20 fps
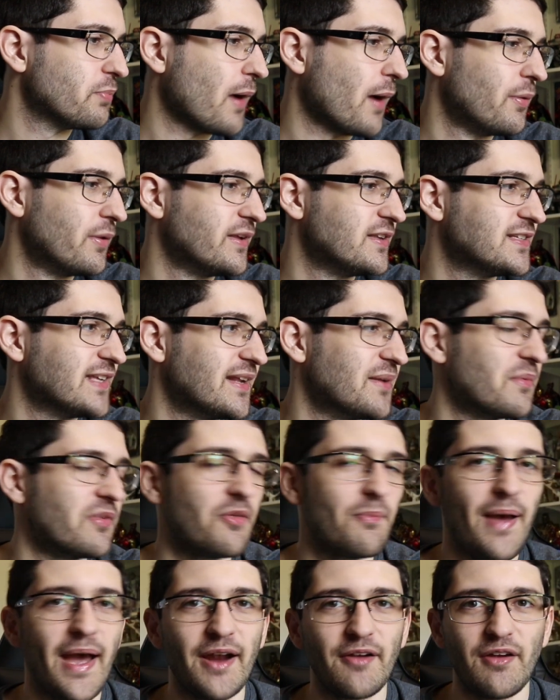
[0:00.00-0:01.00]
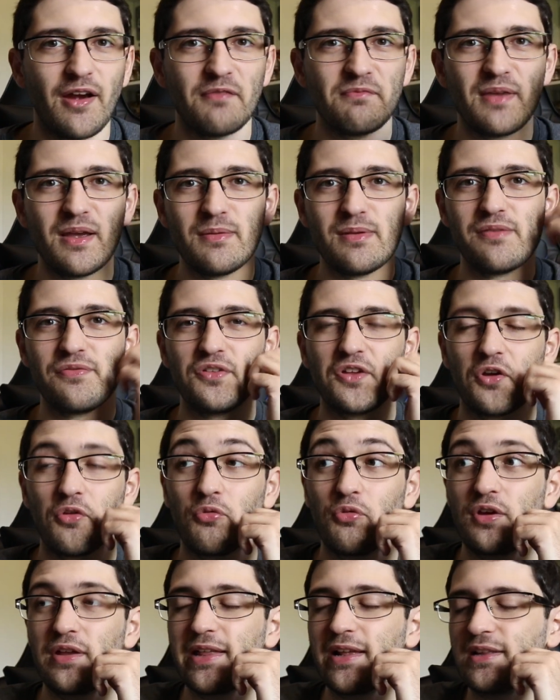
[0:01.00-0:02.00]
probably seen him in the background, maybe if you look
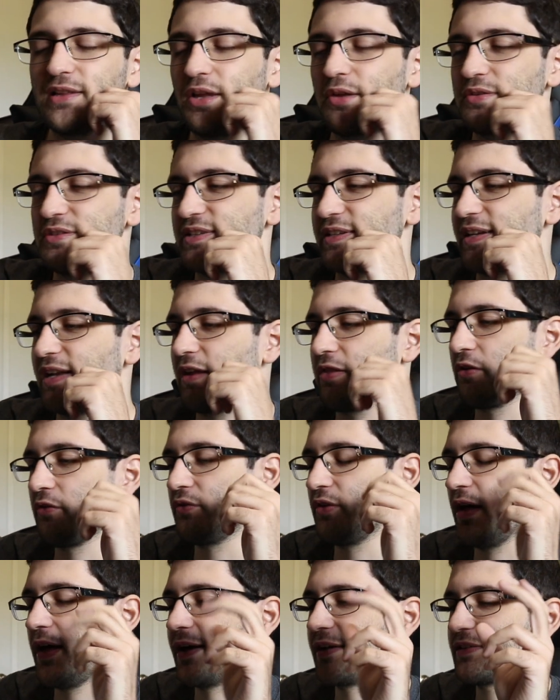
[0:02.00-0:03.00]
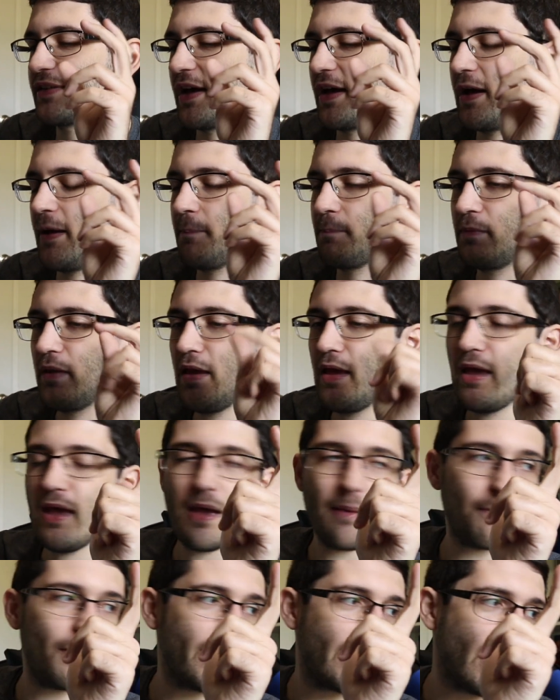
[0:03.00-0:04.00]
really closely in other vlogs. Um,
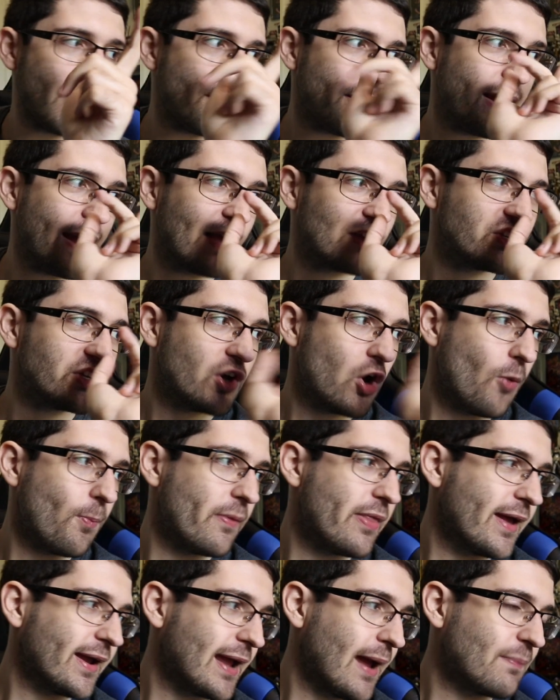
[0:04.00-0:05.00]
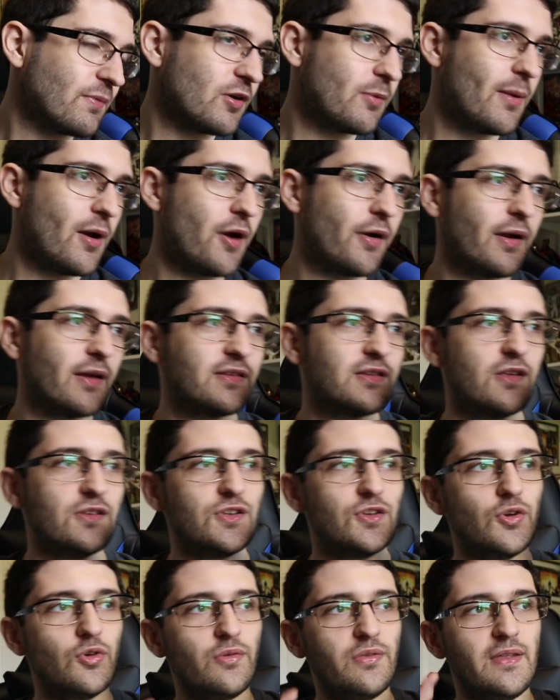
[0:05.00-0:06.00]
but I might actually open that Captain America to
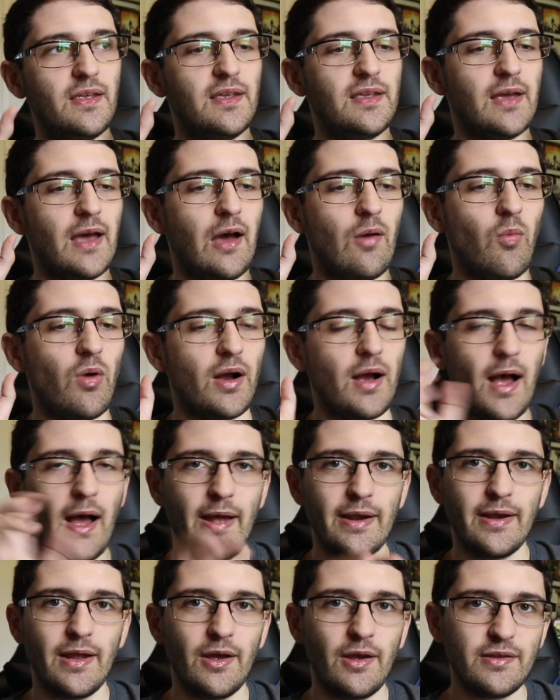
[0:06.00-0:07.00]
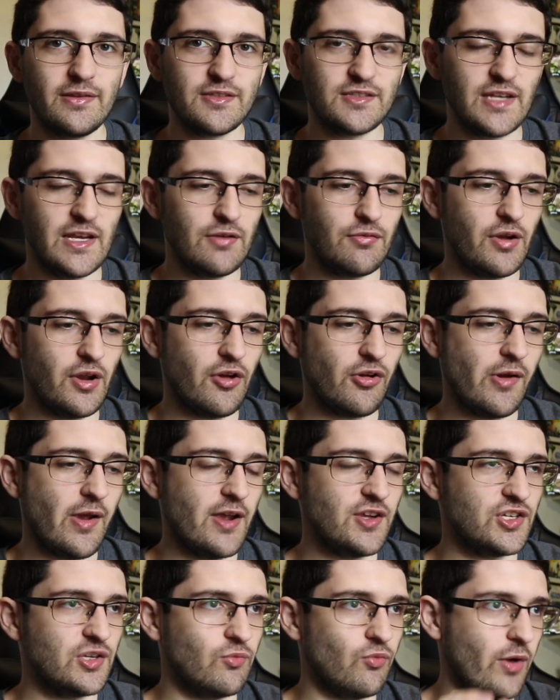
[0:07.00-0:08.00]
do the uh, Wakanda scene
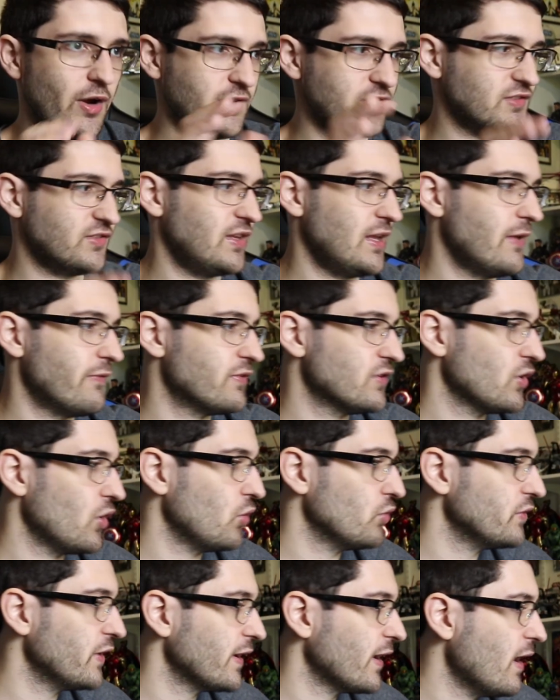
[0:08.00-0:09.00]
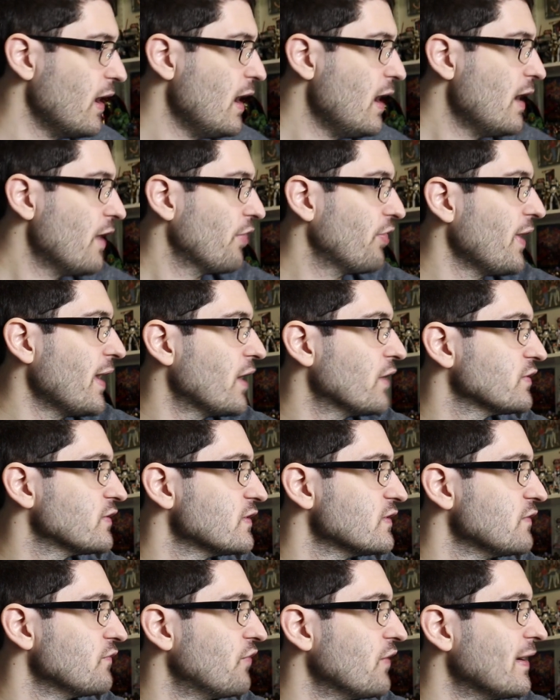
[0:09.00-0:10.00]
recreation where Steve is holding
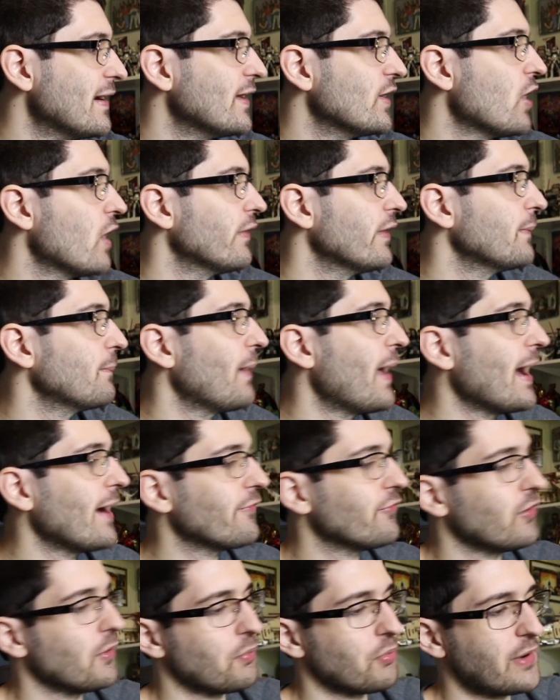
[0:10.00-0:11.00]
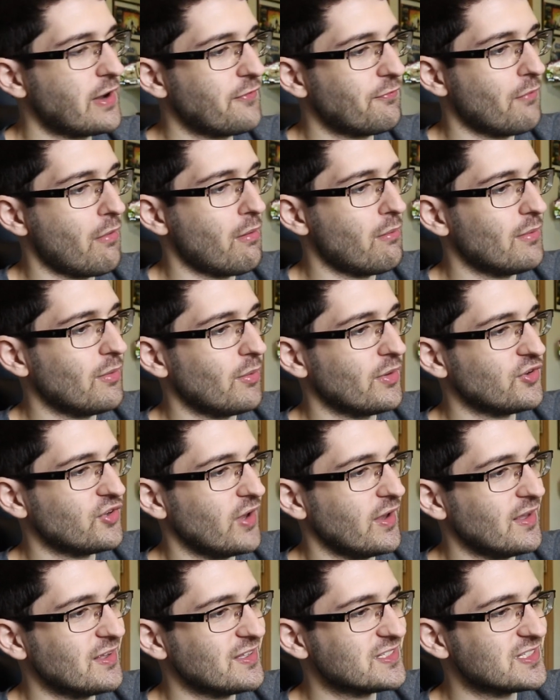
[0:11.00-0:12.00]
Thanos' Infinity Gauntlet back for a brief moment,
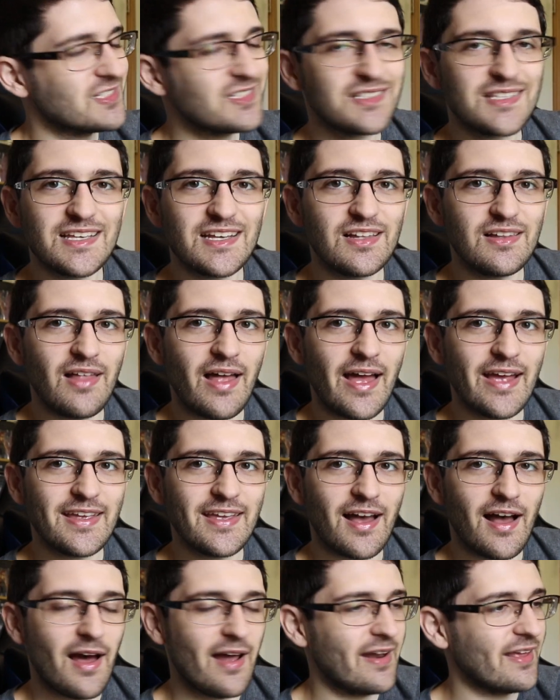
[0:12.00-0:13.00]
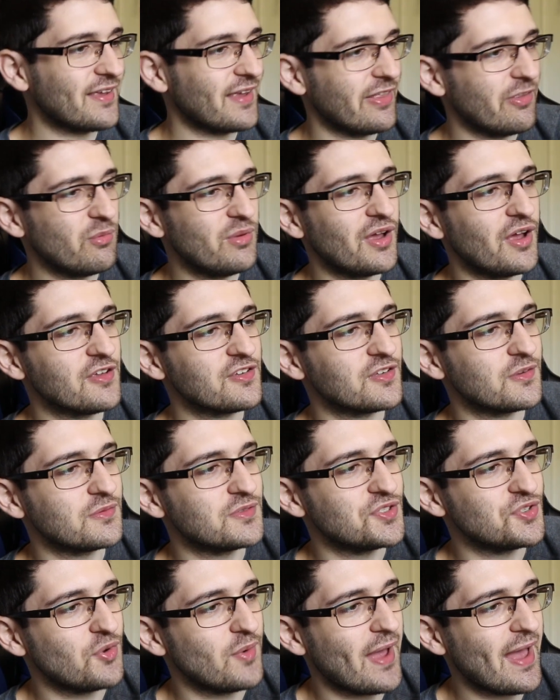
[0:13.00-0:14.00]
which is still iconic, and then we also
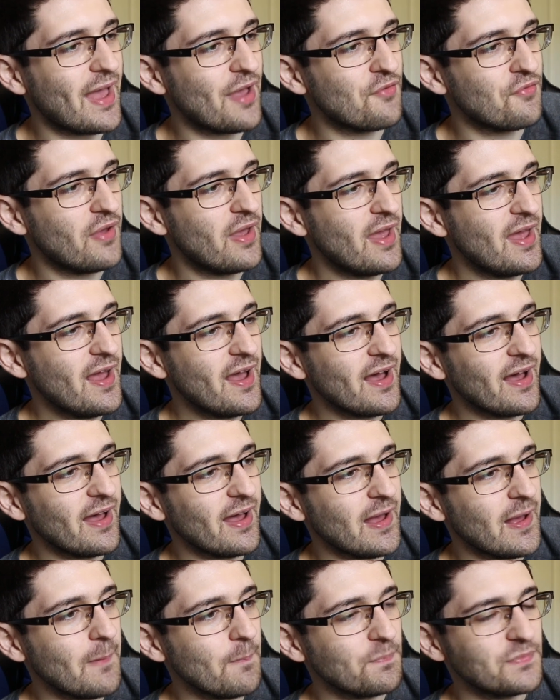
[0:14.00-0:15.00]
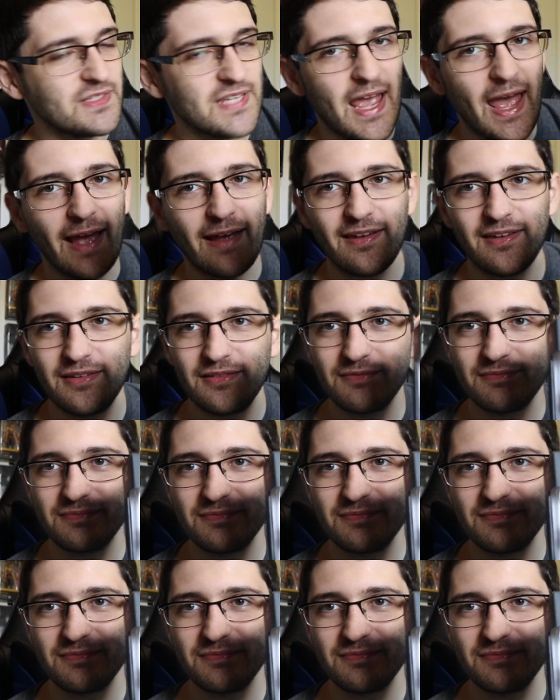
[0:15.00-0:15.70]
do have um, Tech